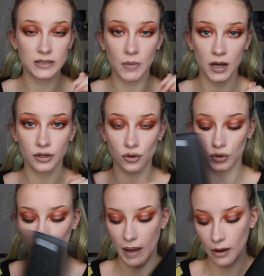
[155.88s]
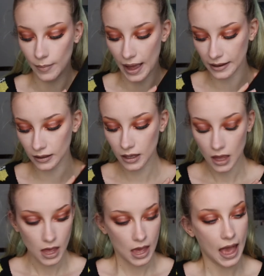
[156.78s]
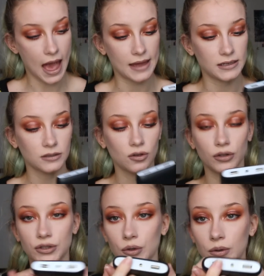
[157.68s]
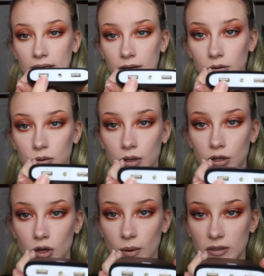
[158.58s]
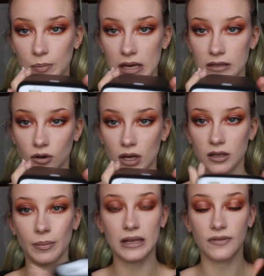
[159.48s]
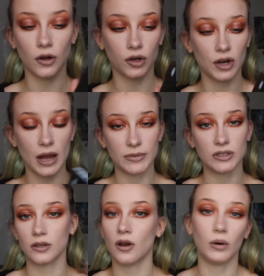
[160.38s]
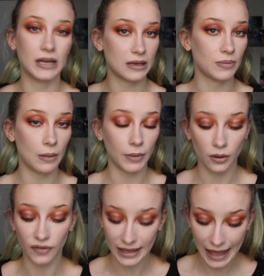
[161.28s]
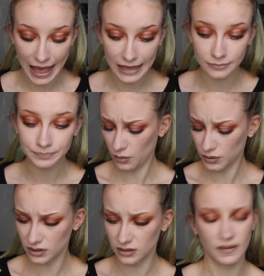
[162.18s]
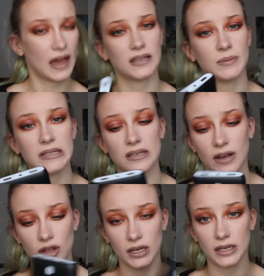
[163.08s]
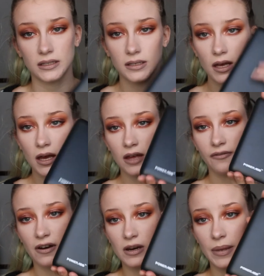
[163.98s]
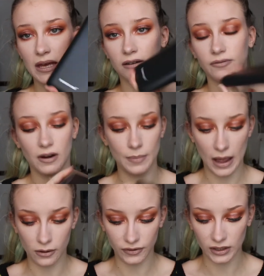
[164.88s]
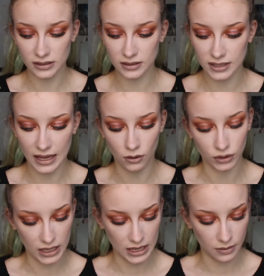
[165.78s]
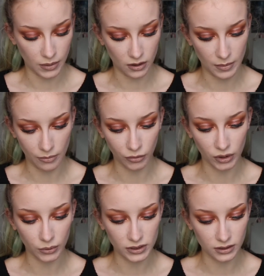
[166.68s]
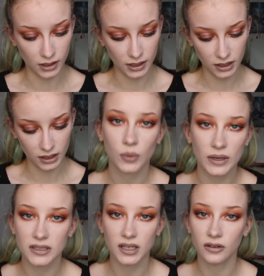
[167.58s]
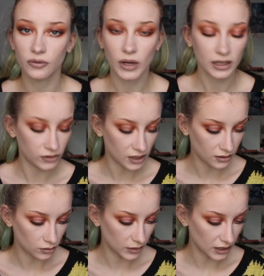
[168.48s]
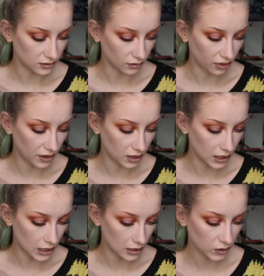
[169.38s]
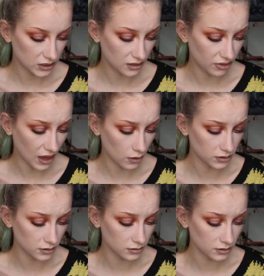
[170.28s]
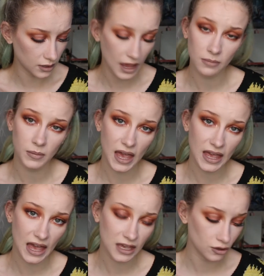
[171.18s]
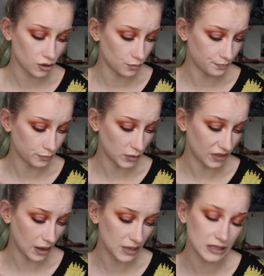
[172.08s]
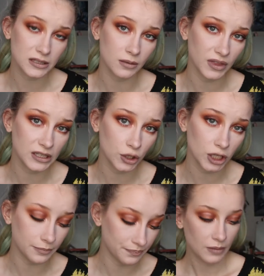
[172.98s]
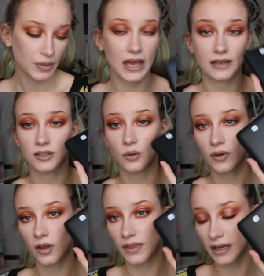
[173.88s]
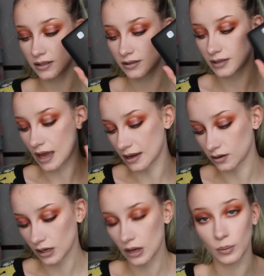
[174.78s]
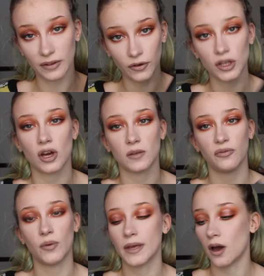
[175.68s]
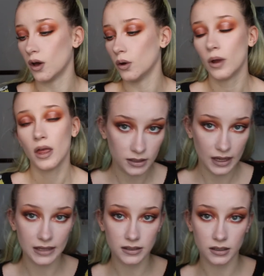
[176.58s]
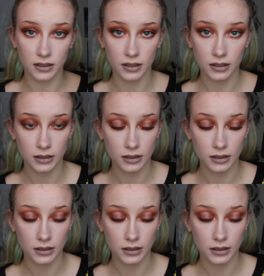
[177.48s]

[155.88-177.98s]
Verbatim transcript: is mine and George's power bank and it's got two little USB sockets. I believe he got it on Amazon. I'll link it down below if I can. It wasn't that expensive actually and it's very big and very powerful. It doesn't say on here but I remember it was like 20 of whatever there normally is or 30. 20,000 mAh if that means something to you. But yeah, so we got this and it'll be fully charged before we go. So that's a,